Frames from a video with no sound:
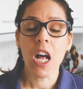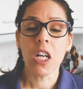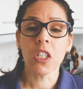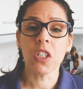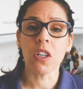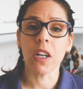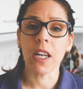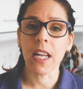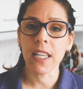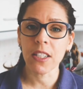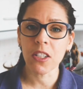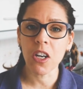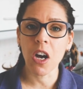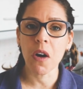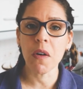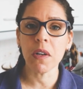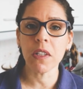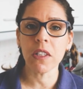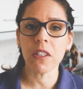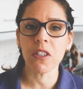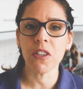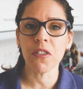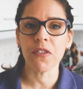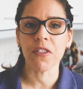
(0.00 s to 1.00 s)
So let's go
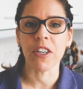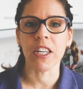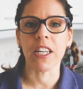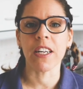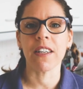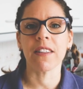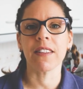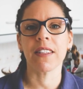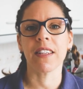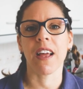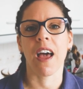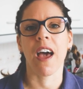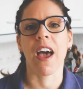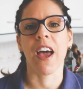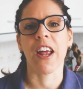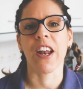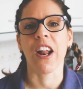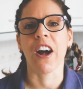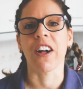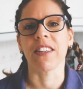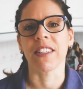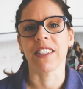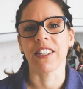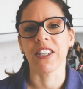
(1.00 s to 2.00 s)
on to the videos and
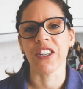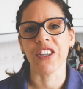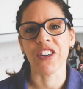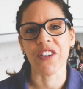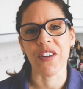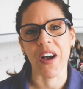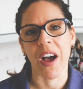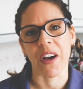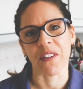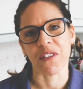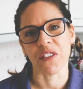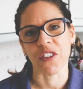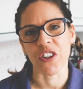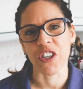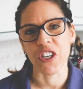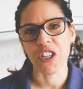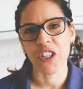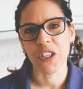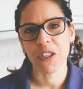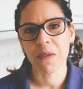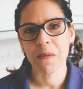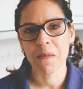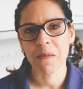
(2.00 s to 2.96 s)
I'll see you after.